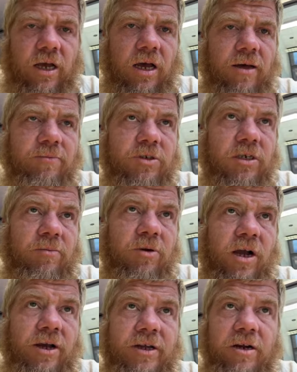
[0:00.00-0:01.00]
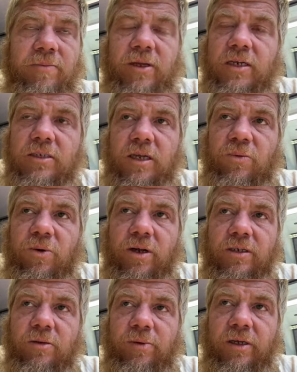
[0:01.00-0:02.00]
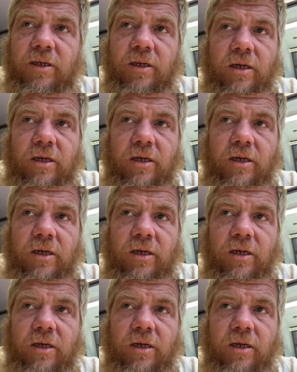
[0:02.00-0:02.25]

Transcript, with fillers: Um, some are out here because they want to be.